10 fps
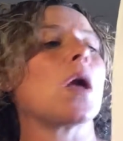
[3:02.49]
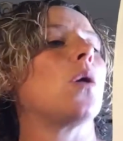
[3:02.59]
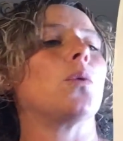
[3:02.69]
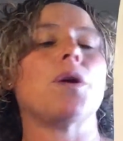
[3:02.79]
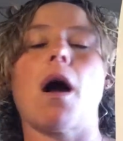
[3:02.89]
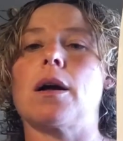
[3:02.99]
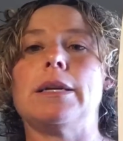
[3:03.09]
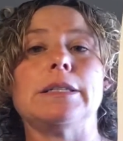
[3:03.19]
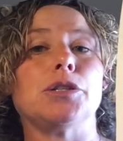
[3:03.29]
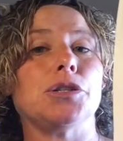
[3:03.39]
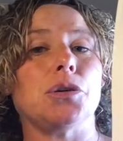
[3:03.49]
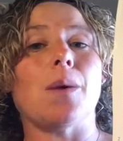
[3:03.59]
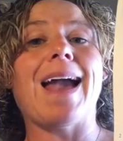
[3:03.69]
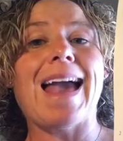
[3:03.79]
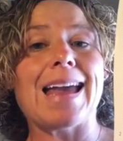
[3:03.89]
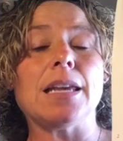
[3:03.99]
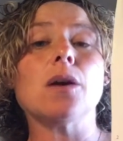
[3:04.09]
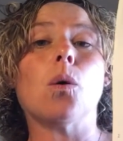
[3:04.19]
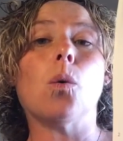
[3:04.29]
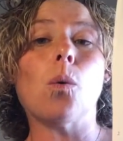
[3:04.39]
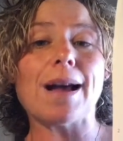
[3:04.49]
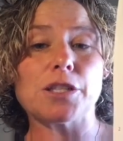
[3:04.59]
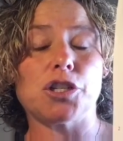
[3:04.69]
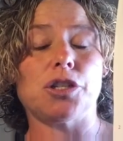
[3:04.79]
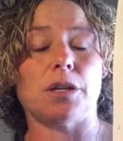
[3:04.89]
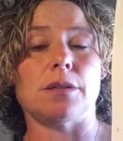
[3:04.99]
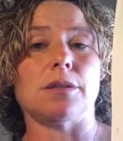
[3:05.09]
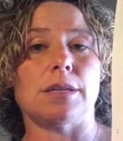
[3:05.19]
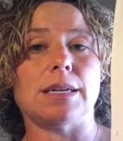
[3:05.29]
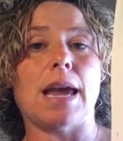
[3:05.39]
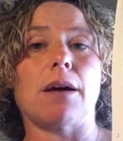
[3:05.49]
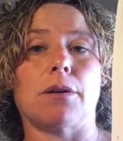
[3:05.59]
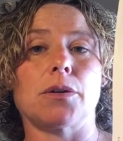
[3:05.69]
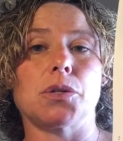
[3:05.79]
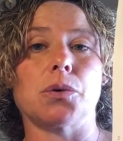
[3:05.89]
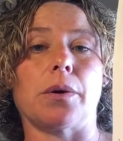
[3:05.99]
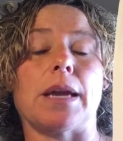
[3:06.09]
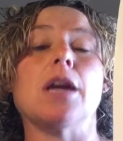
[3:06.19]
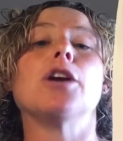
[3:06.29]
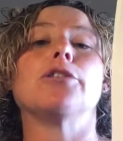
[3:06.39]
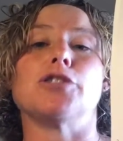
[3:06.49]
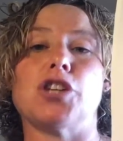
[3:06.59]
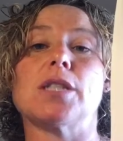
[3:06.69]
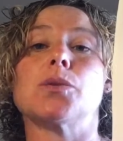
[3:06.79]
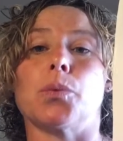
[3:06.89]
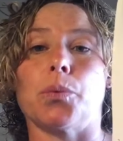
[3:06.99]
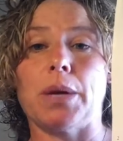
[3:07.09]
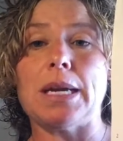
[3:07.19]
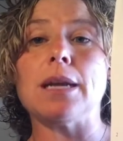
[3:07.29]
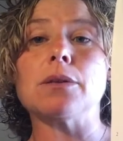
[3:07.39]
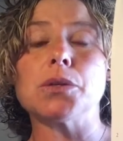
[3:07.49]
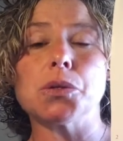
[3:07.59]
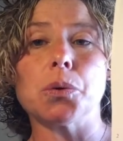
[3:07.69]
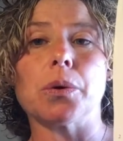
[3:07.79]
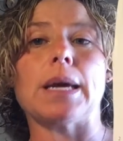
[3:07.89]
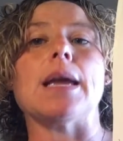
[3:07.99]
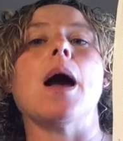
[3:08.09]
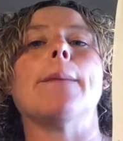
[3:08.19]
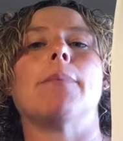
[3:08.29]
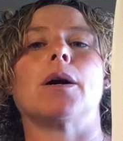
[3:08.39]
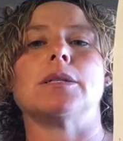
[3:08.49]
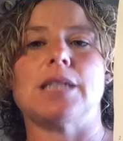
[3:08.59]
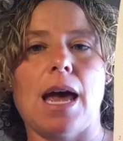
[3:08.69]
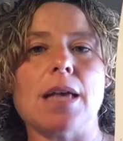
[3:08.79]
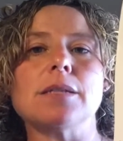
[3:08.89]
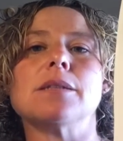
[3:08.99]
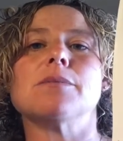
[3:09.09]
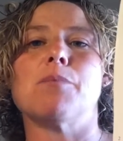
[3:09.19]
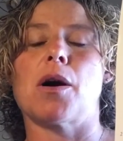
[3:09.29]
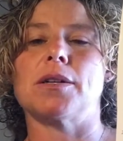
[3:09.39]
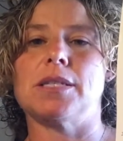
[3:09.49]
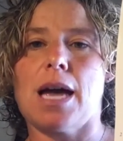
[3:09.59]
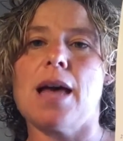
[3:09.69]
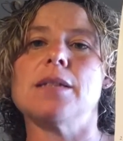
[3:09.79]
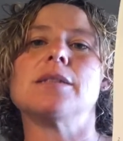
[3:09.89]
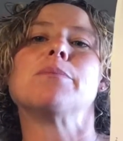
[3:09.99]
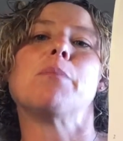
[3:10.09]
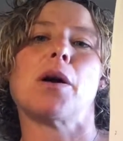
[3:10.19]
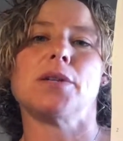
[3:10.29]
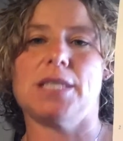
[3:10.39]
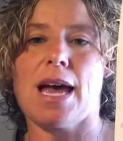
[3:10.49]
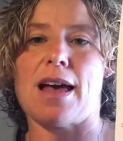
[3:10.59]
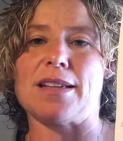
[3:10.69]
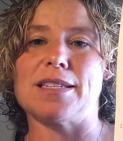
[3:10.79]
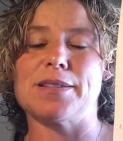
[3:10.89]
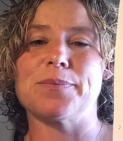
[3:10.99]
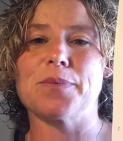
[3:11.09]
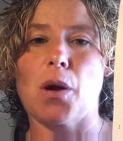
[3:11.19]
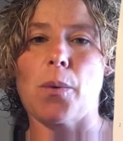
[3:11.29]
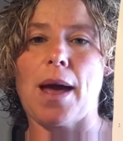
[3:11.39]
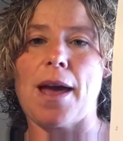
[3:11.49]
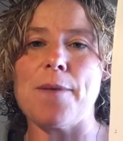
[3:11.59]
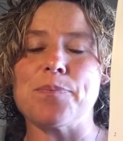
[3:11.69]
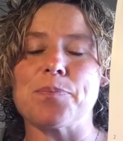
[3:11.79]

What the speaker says: We're not going to do any questions today on our story. You're just reading the story, Martez, Martez, Martez, okay?